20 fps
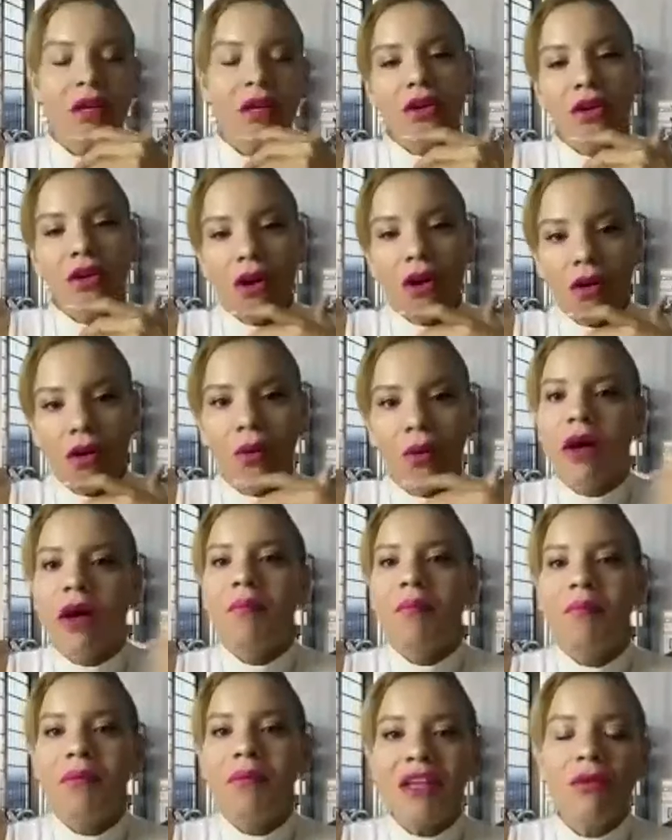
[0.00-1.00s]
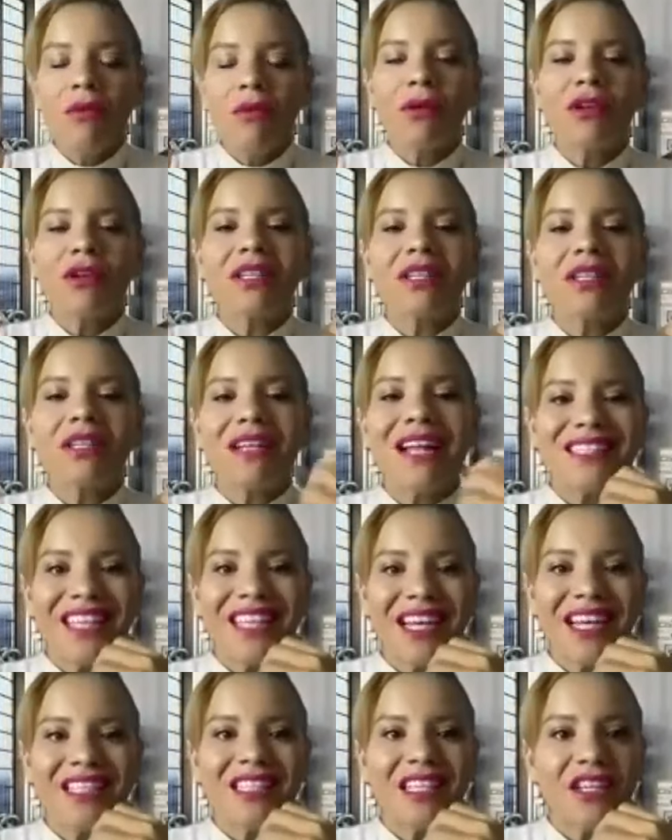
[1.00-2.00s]
No, be the person that
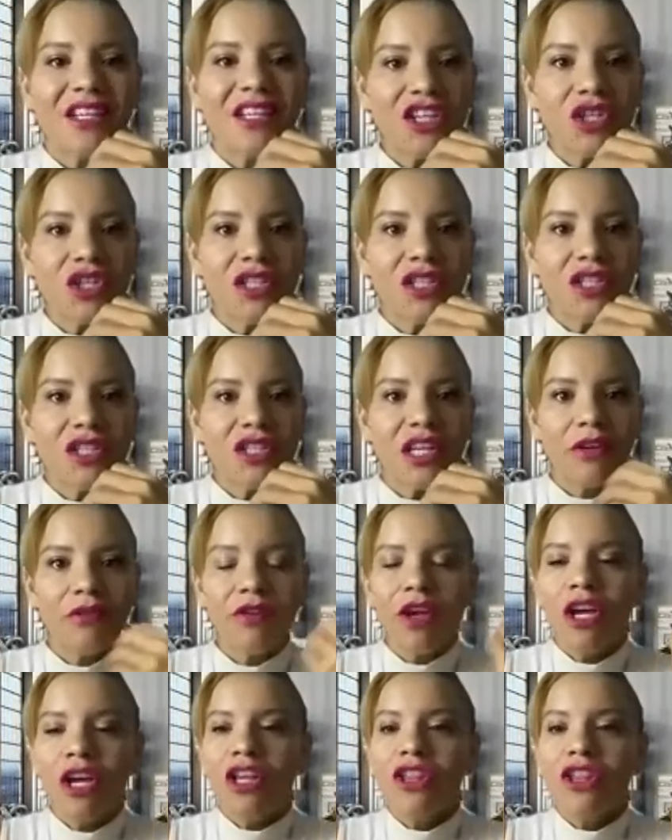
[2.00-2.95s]
takes initiative.